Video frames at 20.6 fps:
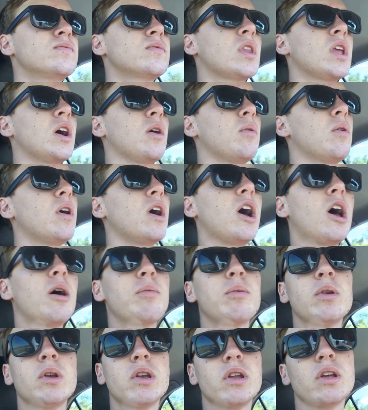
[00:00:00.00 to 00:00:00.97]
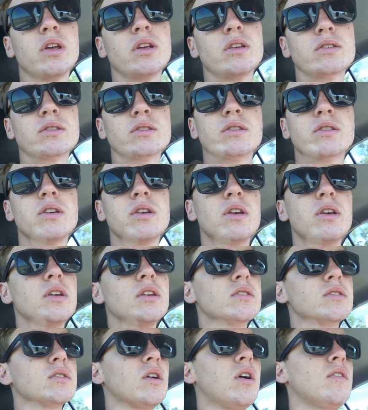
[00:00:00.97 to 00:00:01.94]
Now what happened is
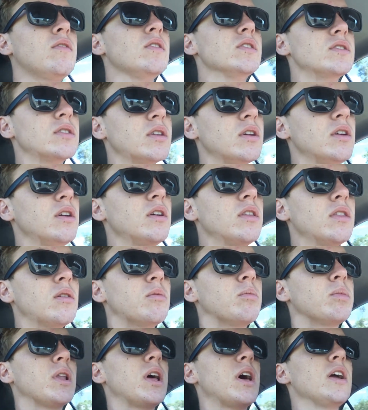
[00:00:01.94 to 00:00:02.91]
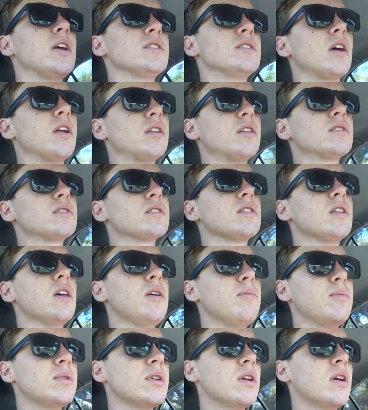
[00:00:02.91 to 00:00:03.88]
obviously the blades had
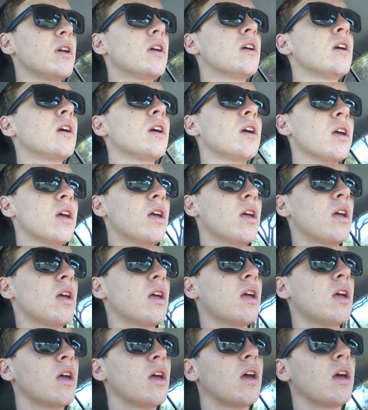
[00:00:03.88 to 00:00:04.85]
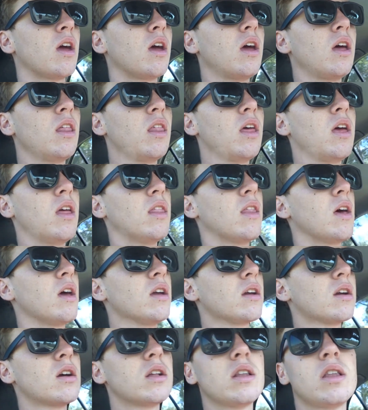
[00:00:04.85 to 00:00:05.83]
slipped and then
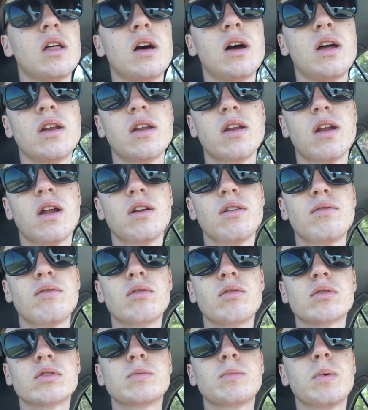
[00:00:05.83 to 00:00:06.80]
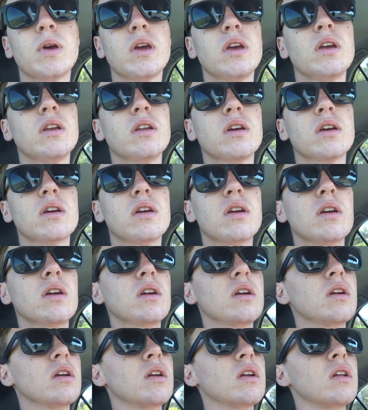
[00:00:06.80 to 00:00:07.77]
they collided at full speed.
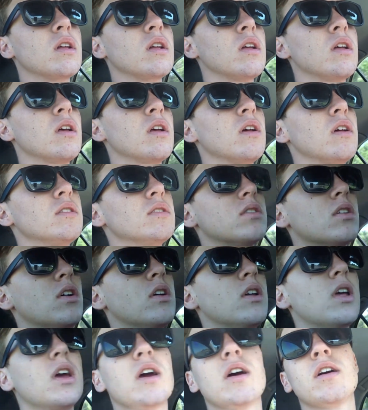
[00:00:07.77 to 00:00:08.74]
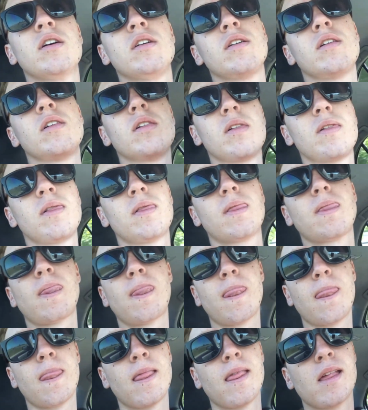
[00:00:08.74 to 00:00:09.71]
So now,
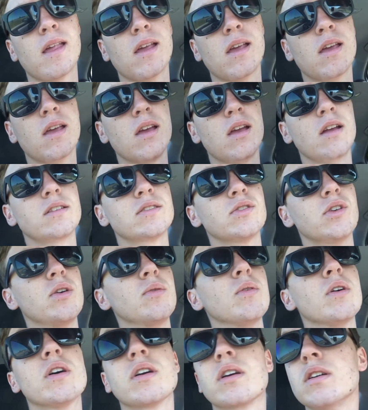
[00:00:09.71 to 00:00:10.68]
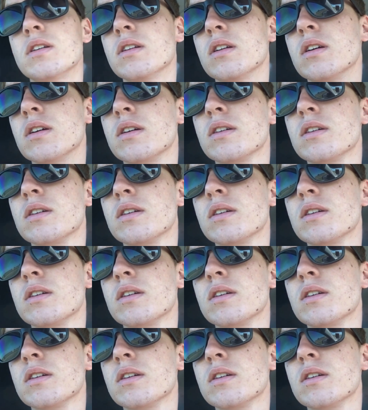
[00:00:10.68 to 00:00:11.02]
it's not working.